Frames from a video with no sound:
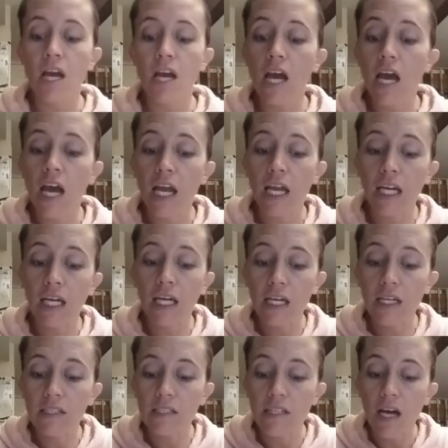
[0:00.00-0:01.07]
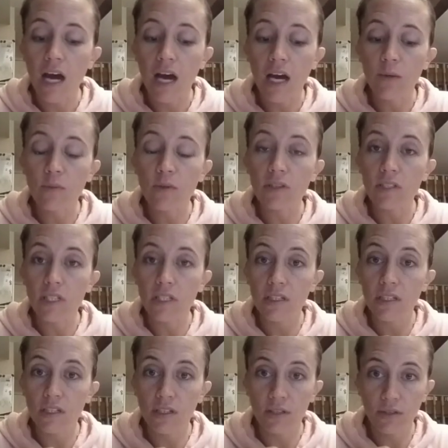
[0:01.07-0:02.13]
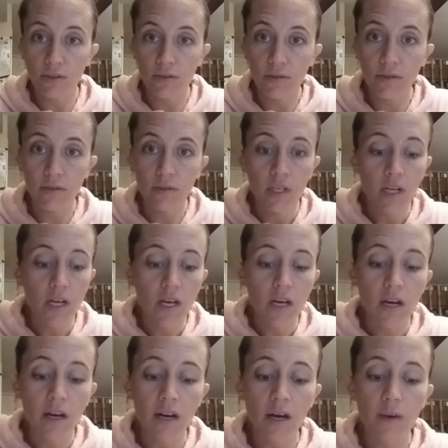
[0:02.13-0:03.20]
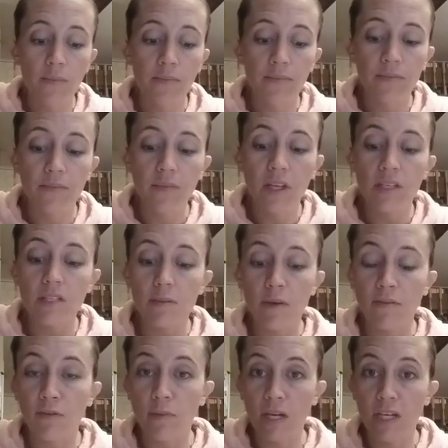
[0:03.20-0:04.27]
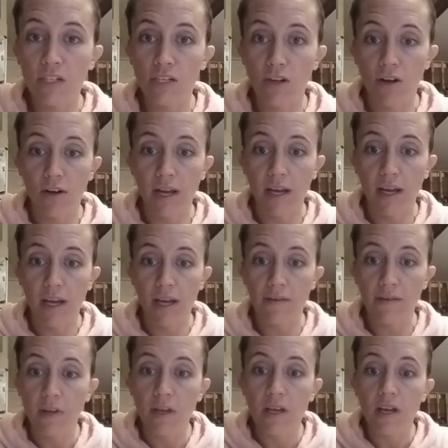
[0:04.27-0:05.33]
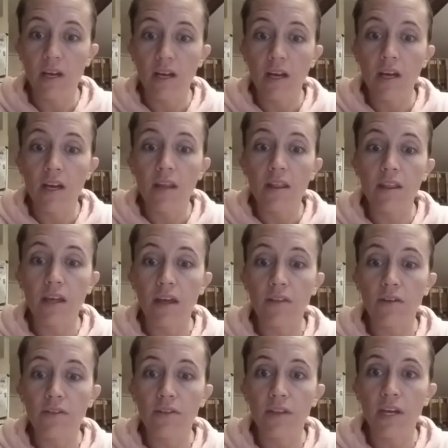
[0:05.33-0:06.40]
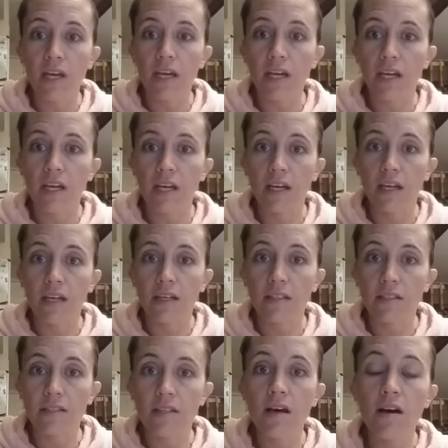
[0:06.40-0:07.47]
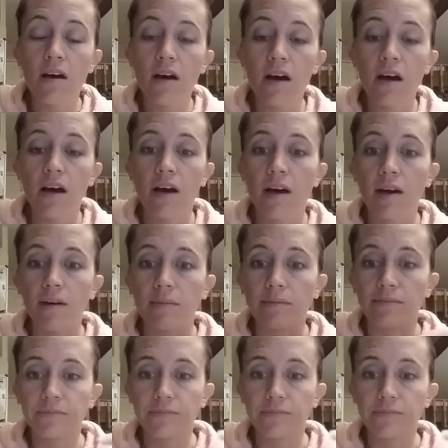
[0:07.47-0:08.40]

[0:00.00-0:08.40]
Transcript: and I will send you um, some information on it the other thing is um,